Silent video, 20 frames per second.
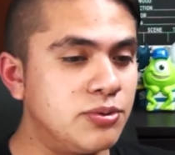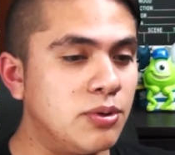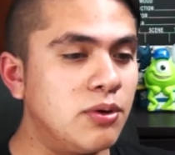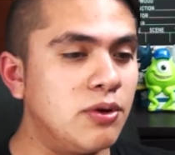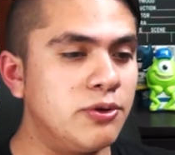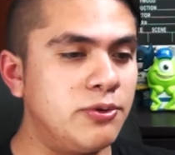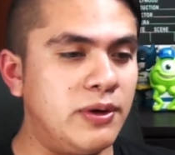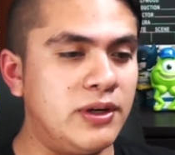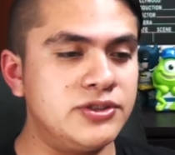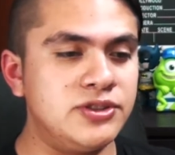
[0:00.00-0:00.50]

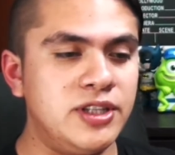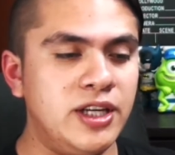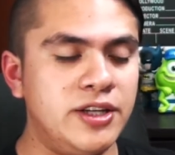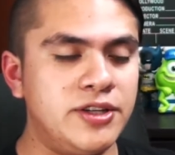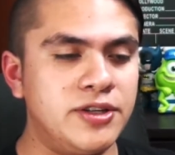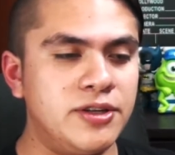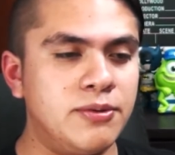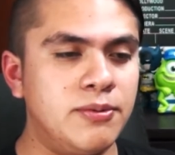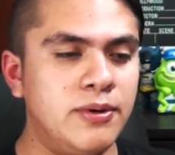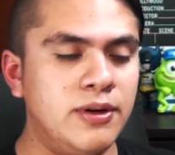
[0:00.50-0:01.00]
Google
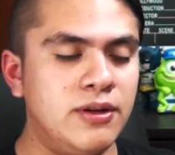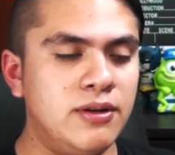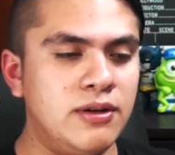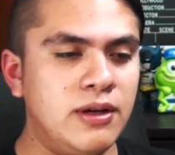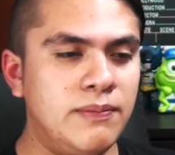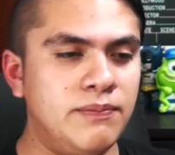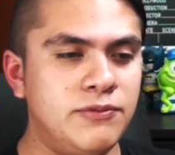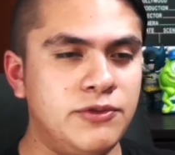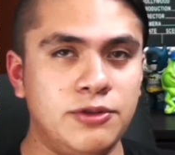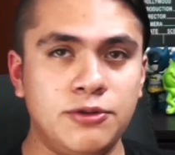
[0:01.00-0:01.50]
Translator will
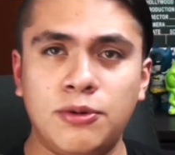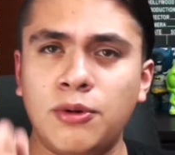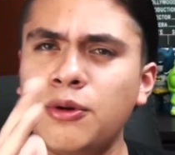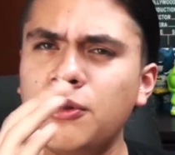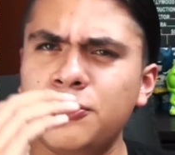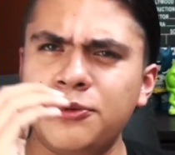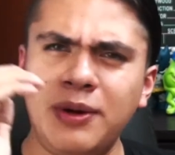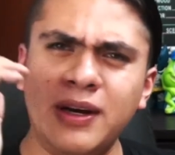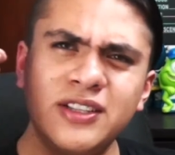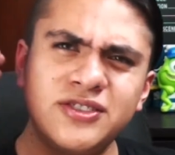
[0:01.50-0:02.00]

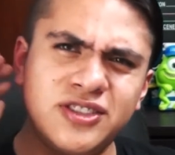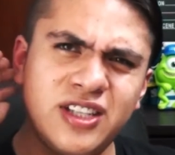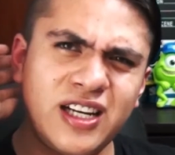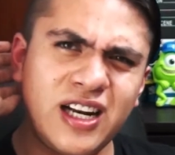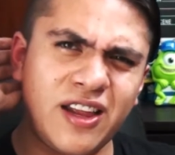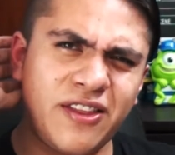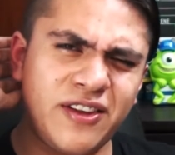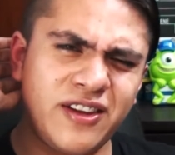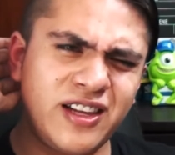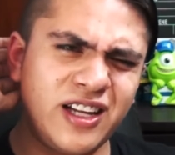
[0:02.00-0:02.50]
Google Translate,
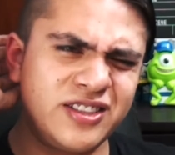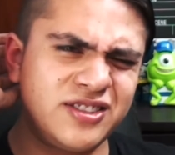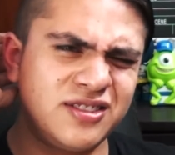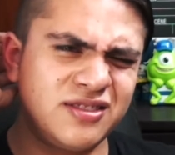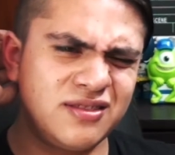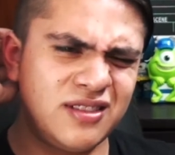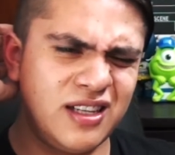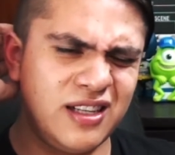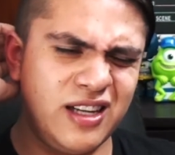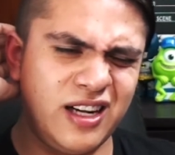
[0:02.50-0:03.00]
I think that's
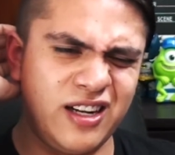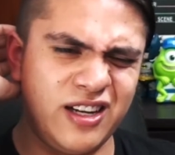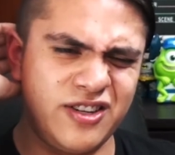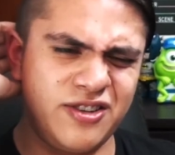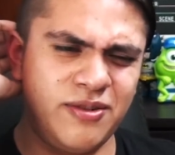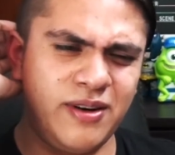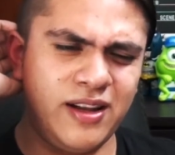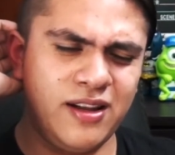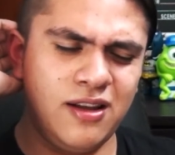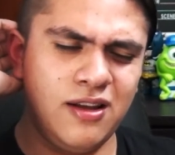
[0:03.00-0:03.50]
in
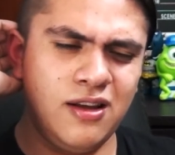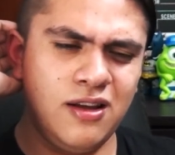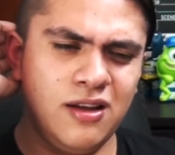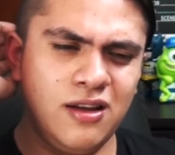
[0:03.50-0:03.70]
English, right?